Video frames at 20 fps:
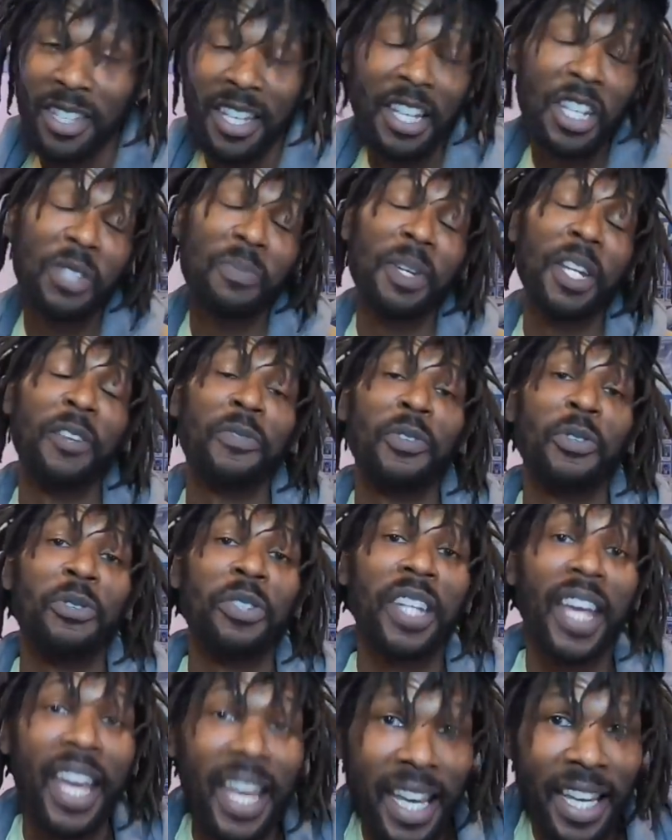It has been a few
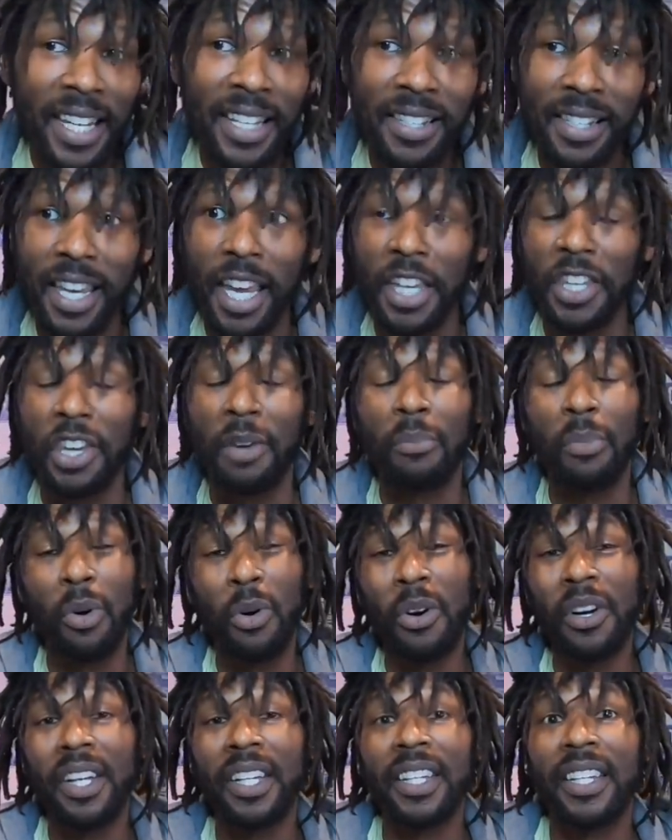days and your
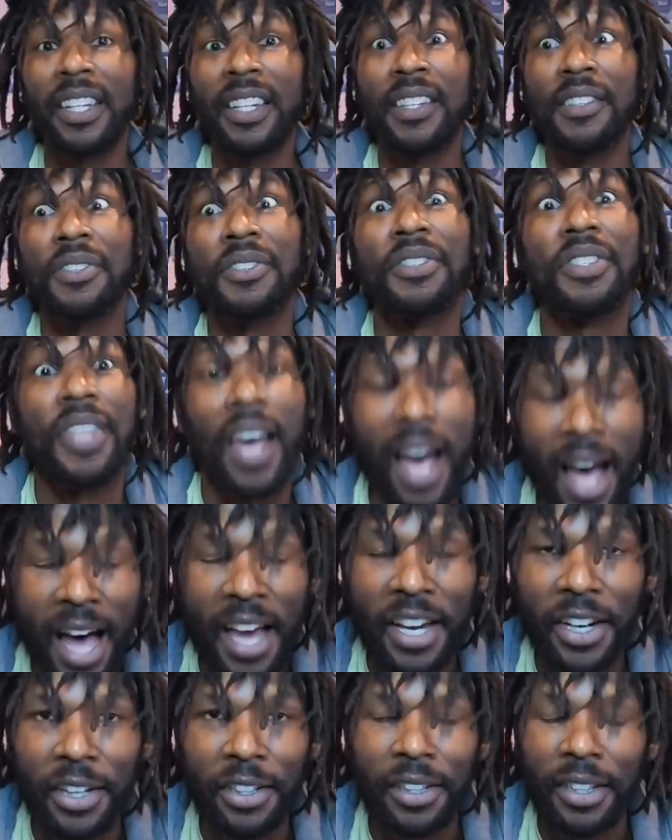boy is
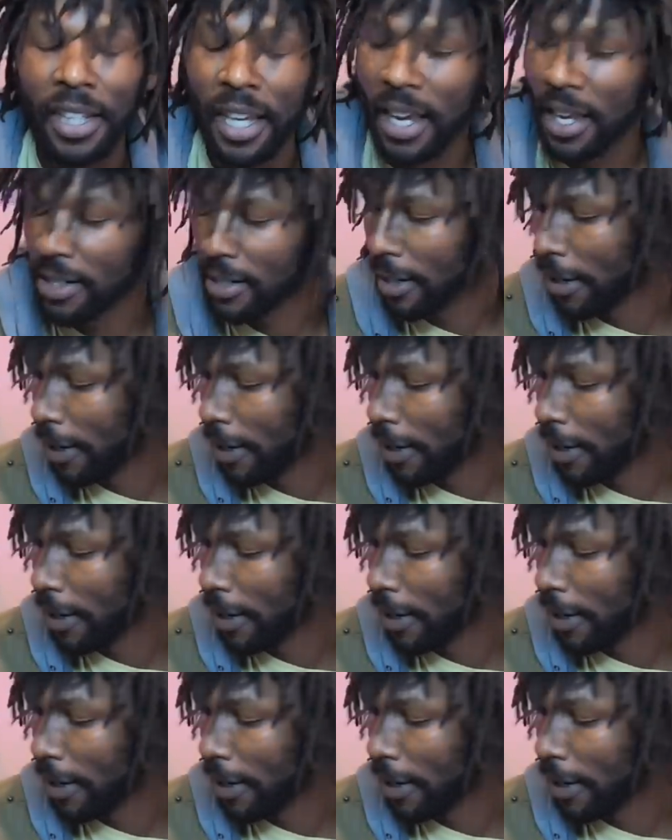tired. Yes.